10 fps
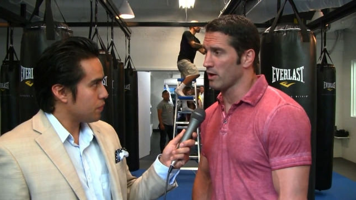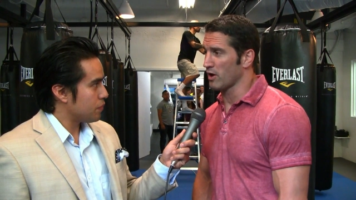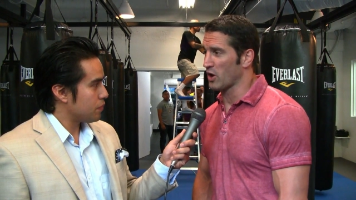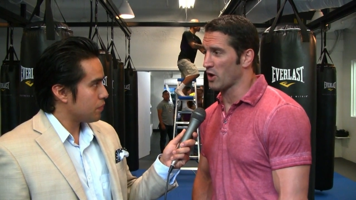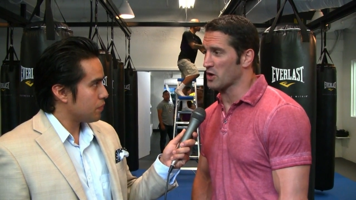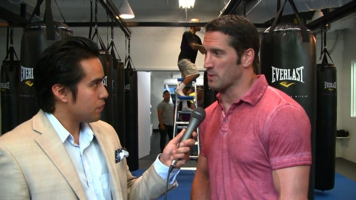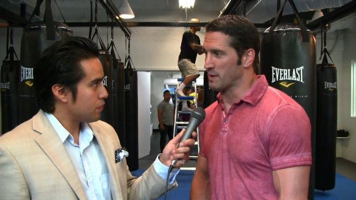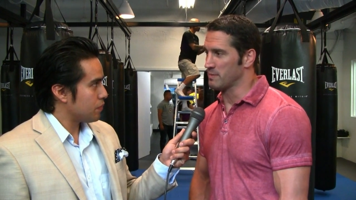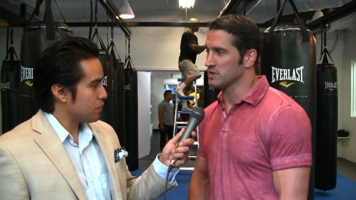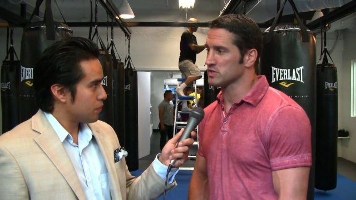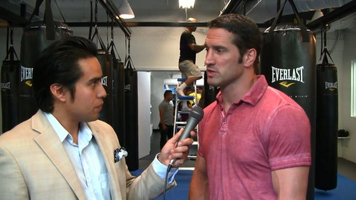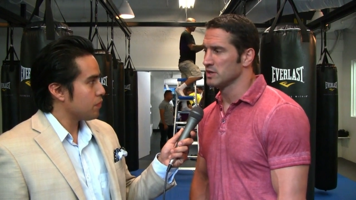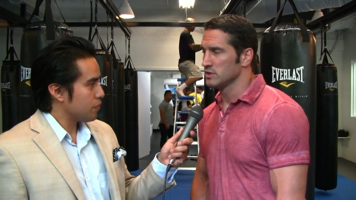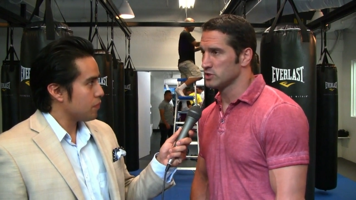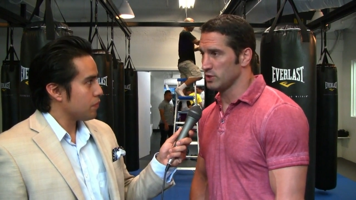Speaker 1: our, our, our commitments
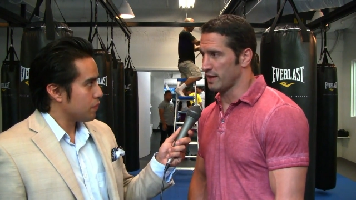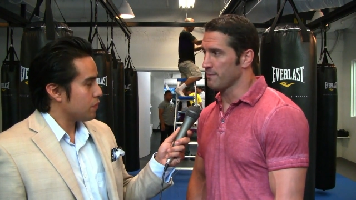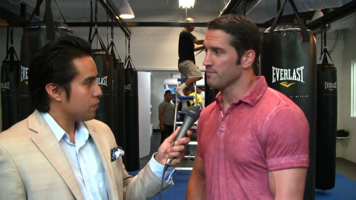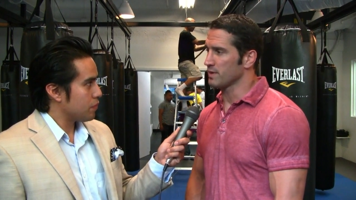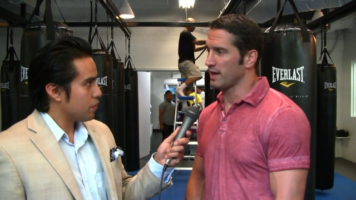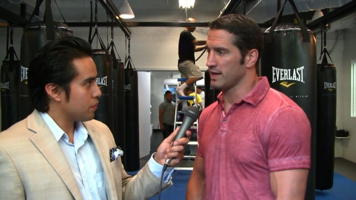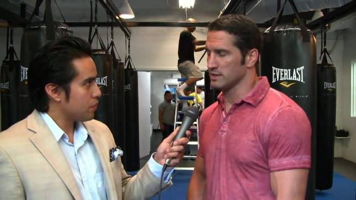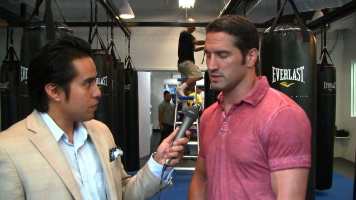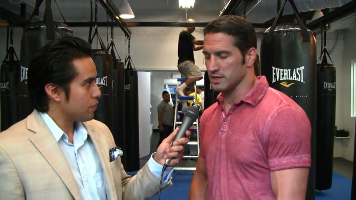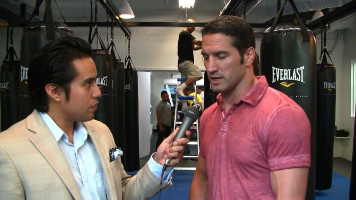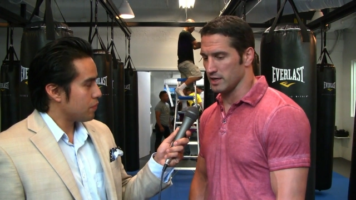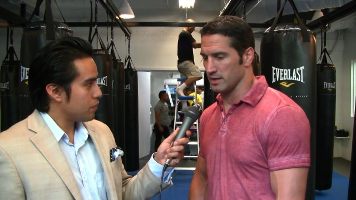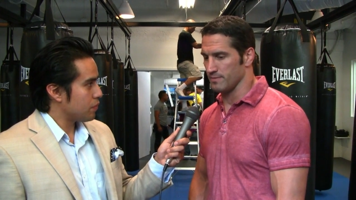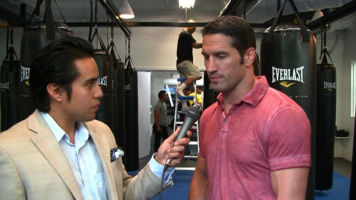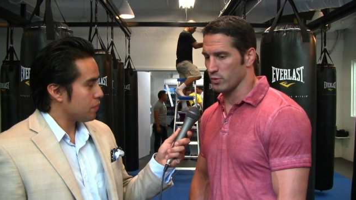to them. And
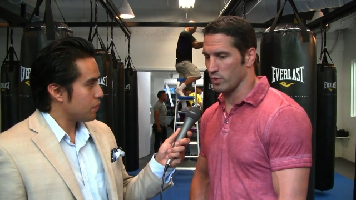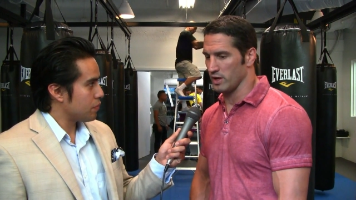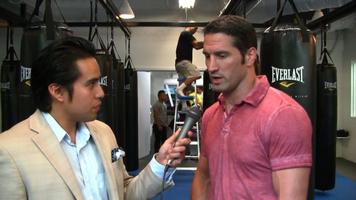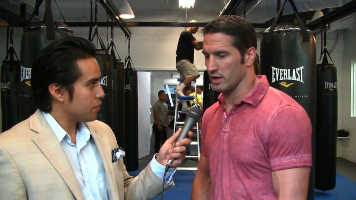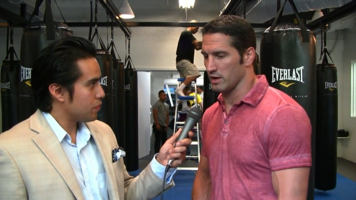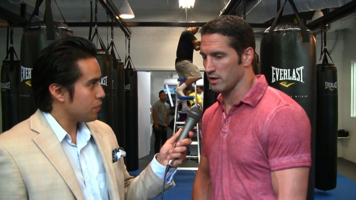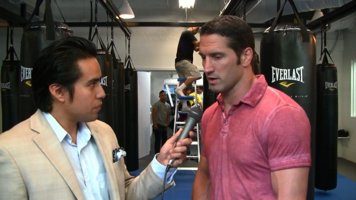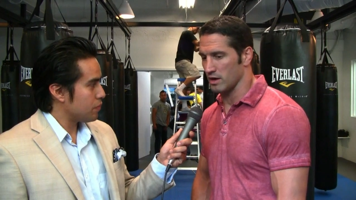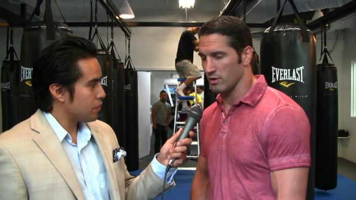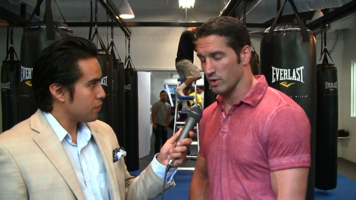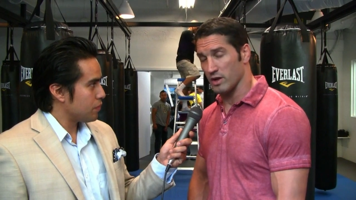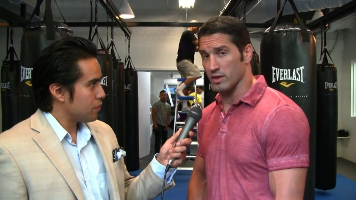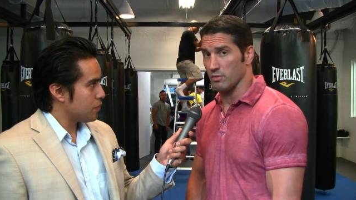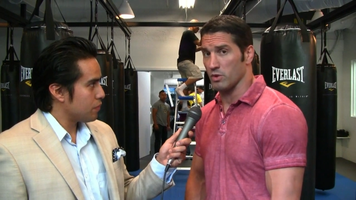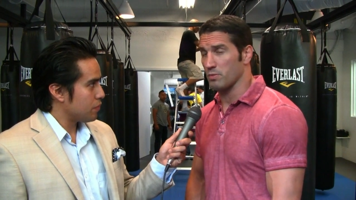uh, we, uh, you know, we have
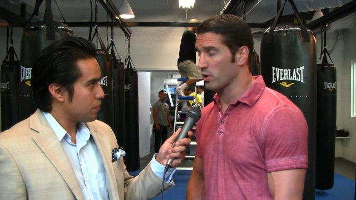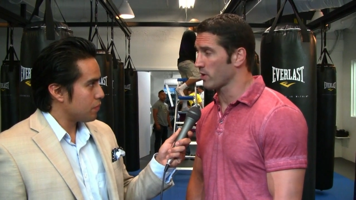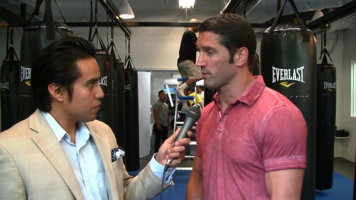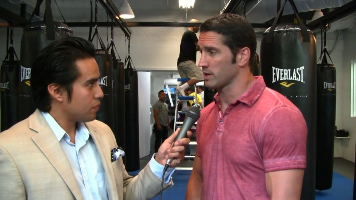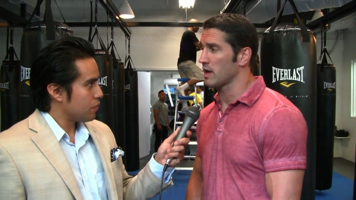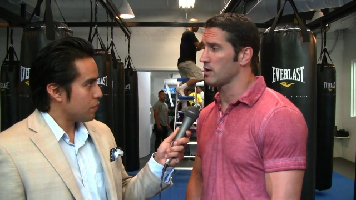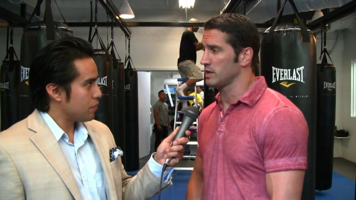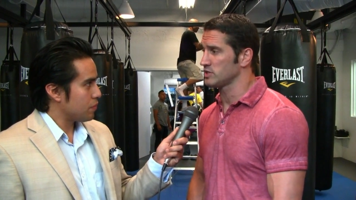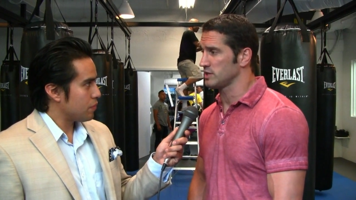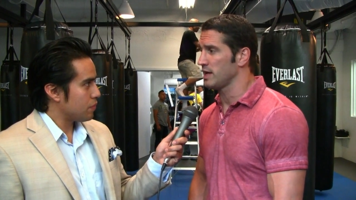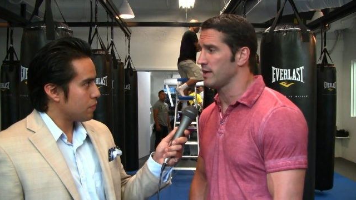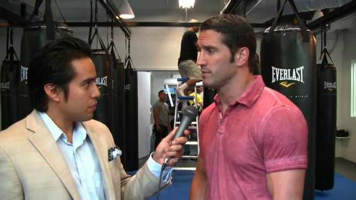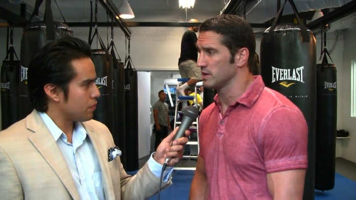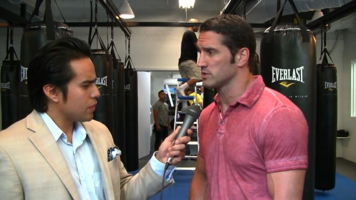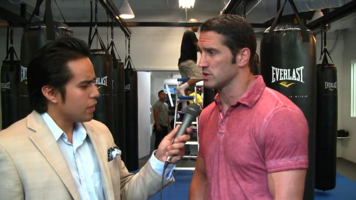number one programming now on H D Net,
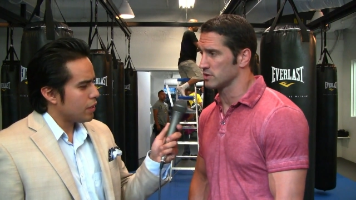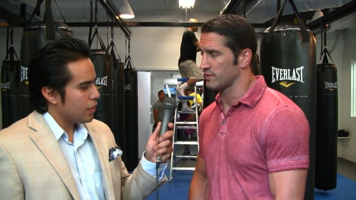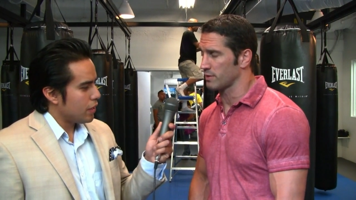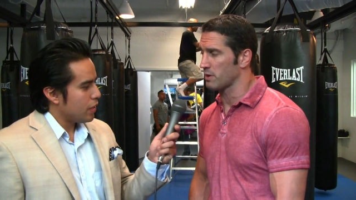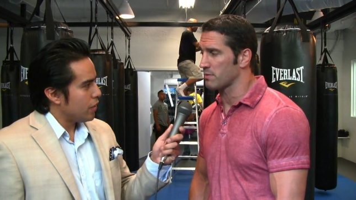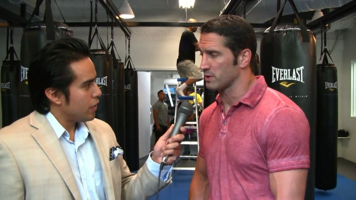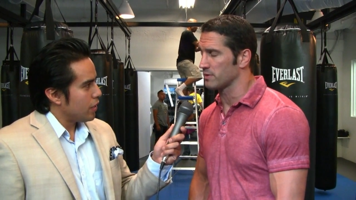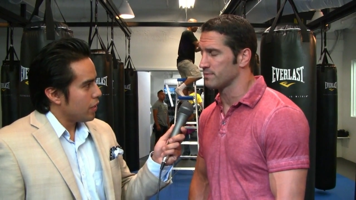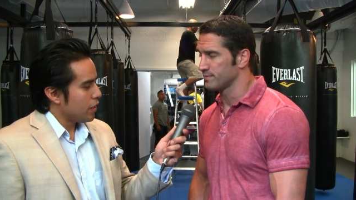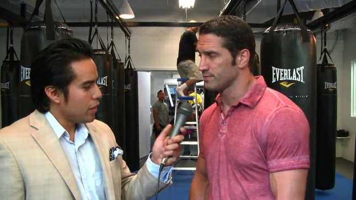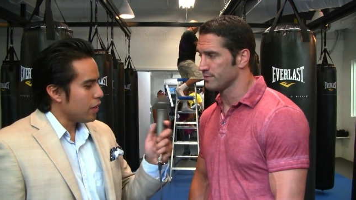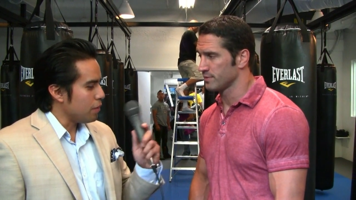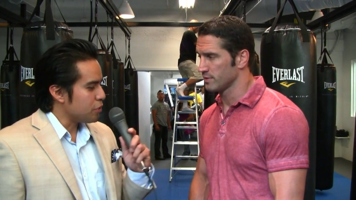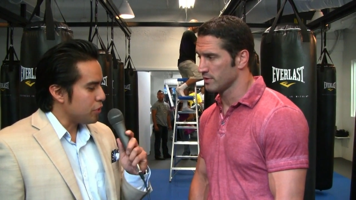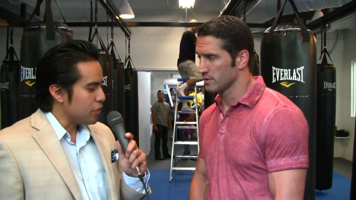and
Speaker 2: so it's very popular.
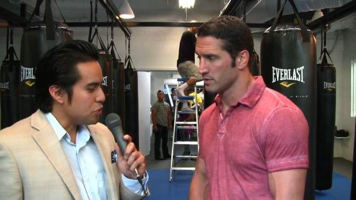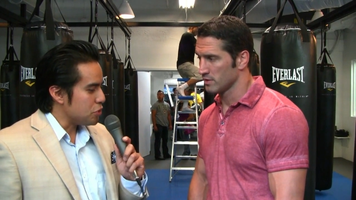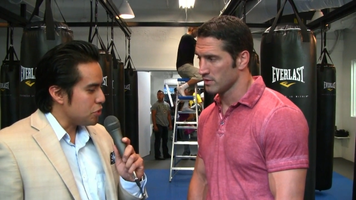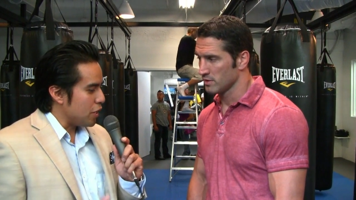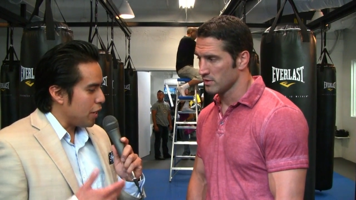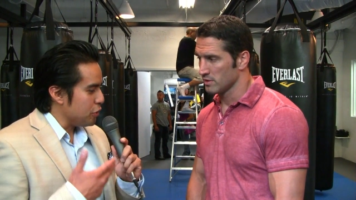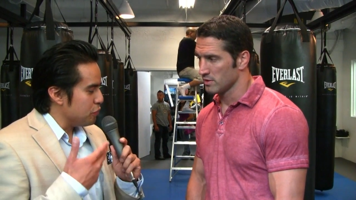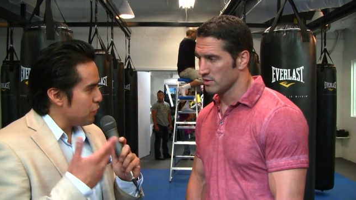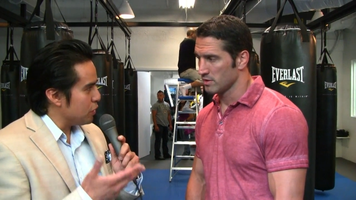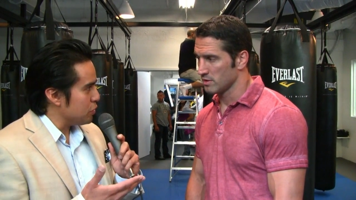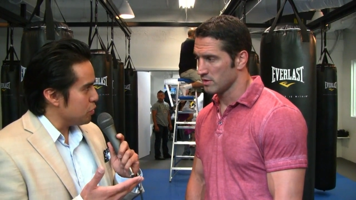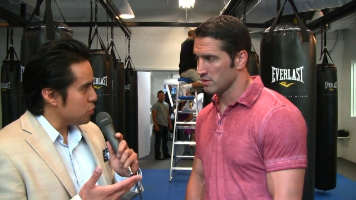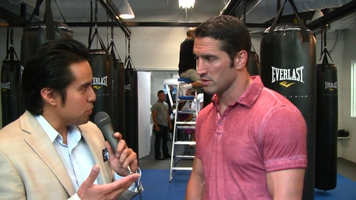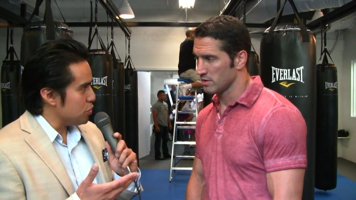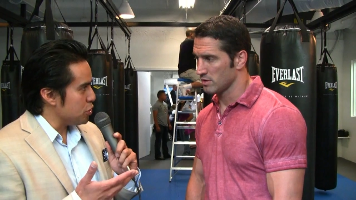I'm curious as how you fell into this
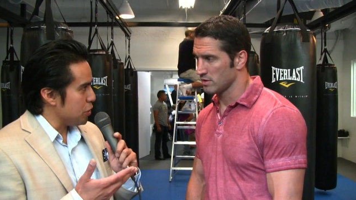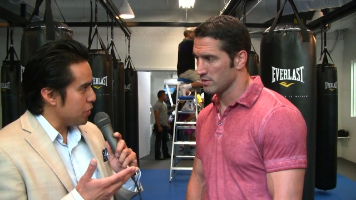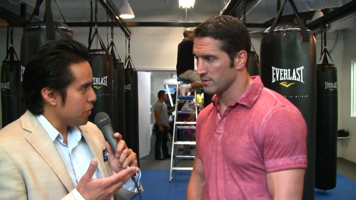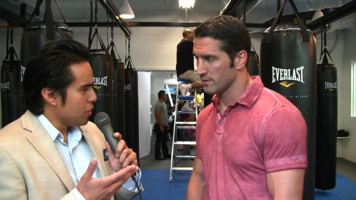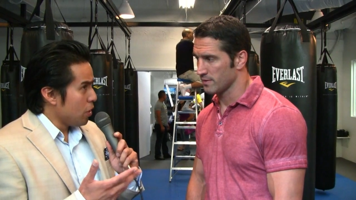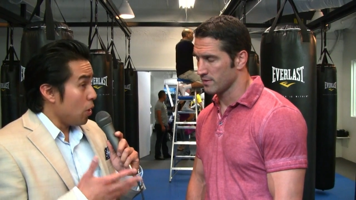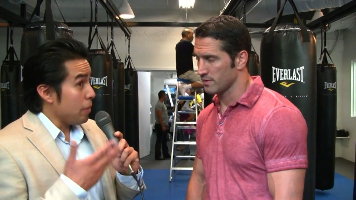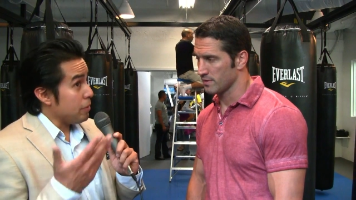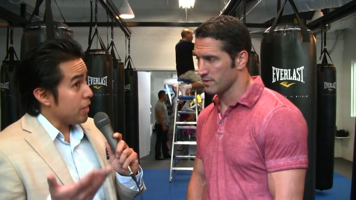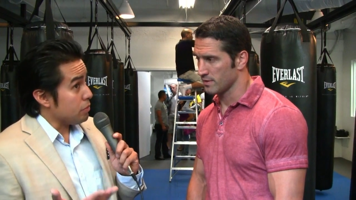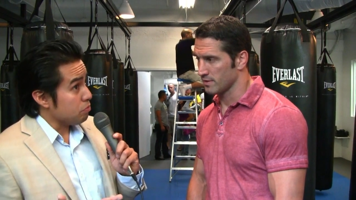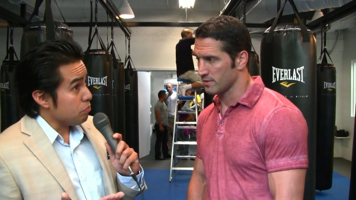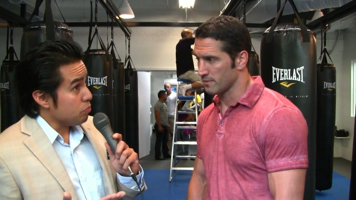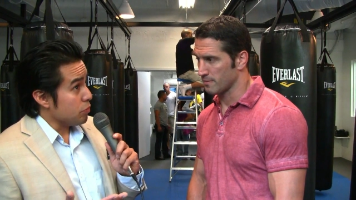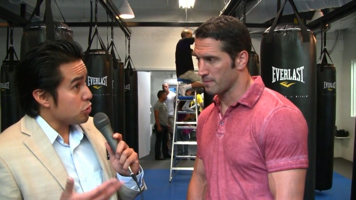position, or maybe not
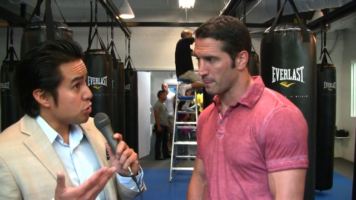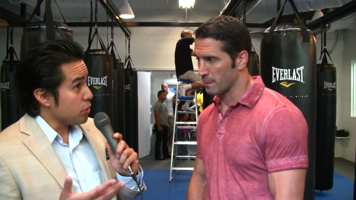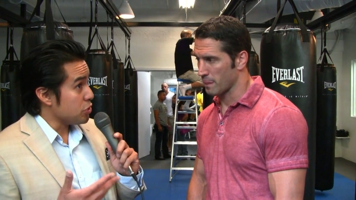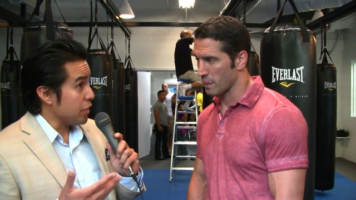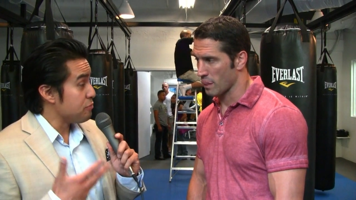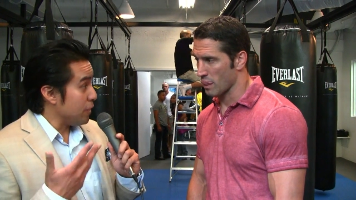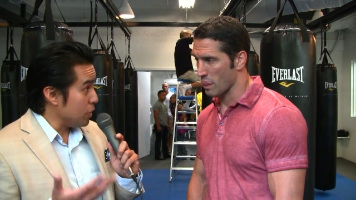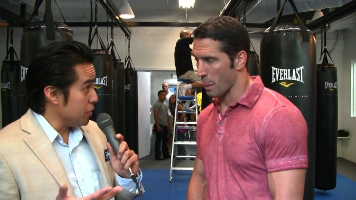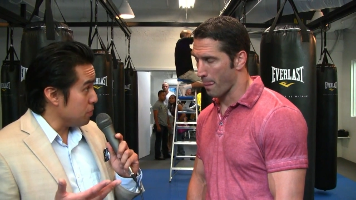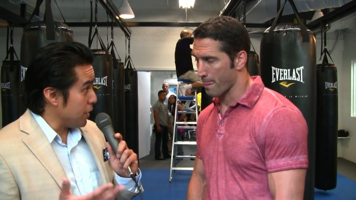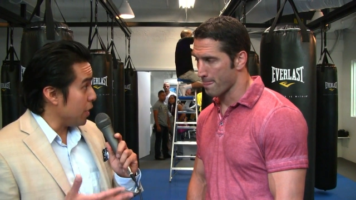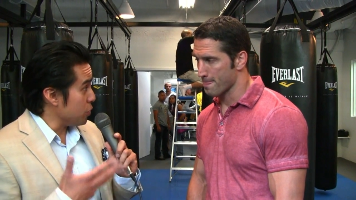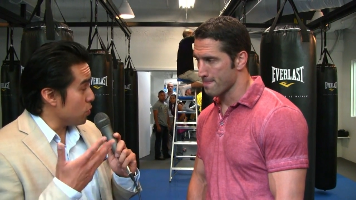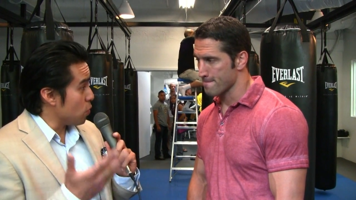necessarily say fell in, but how you